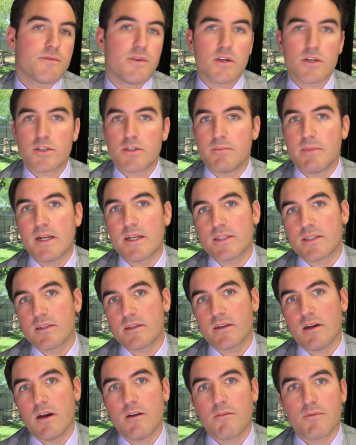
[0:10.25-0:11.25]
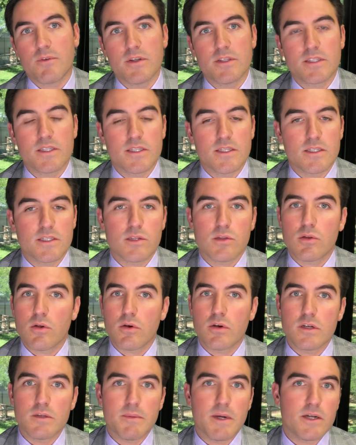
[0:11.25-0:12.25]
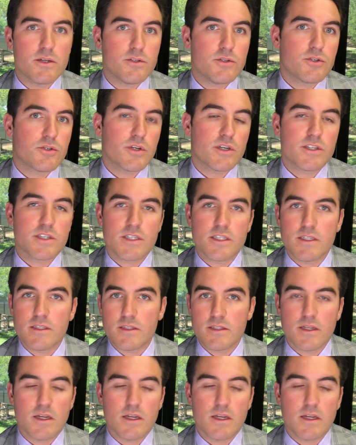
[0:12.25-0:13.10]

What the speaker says: functional medicine conferences, learned about nutrition,